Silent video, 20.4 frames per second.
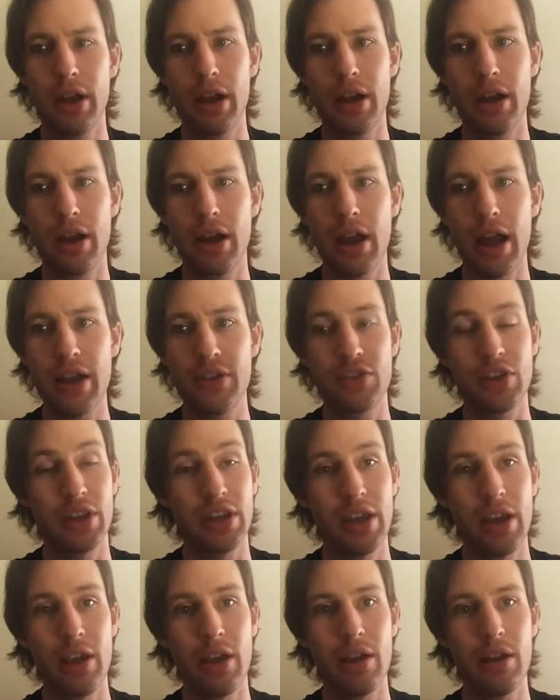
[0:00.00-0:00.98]
As a
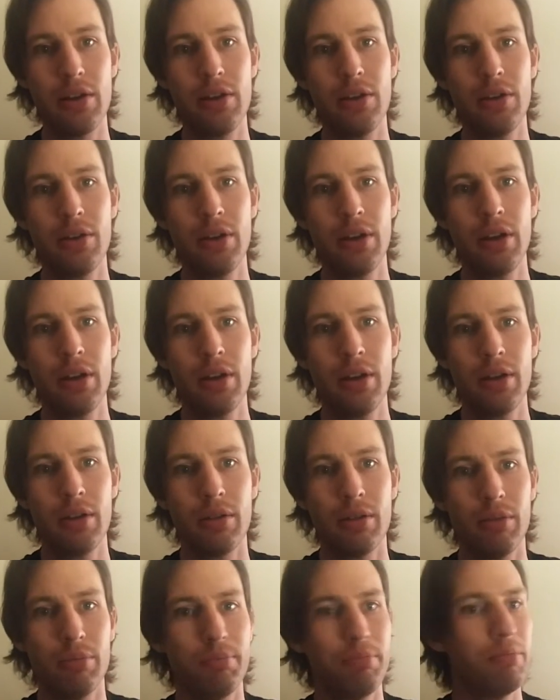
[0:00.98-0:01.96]
kid,
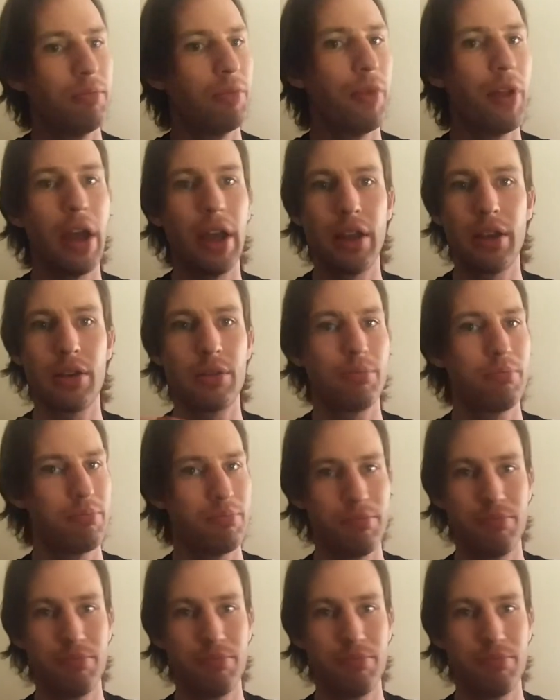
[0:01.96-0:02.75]
like